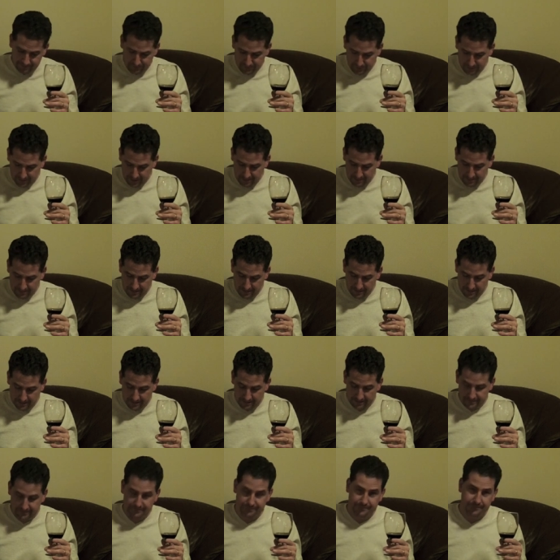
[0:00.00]
Right
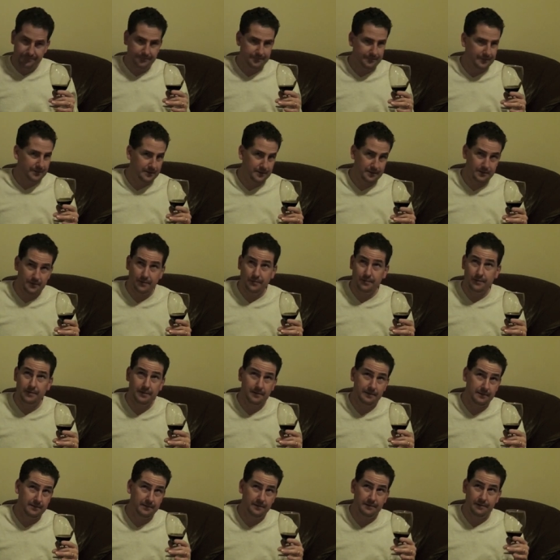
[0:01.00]
Beer, as
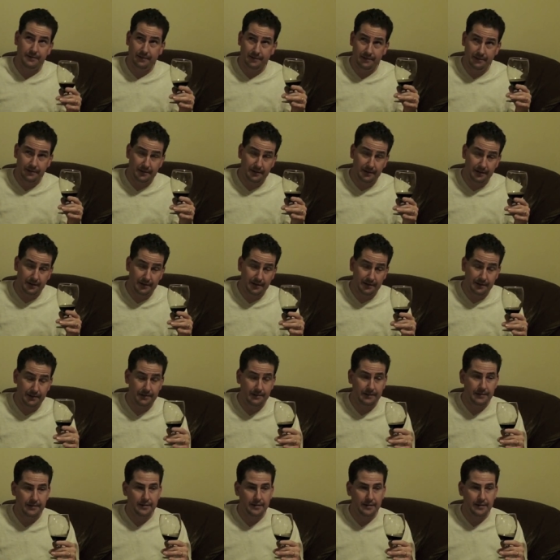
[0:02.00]
always, 99.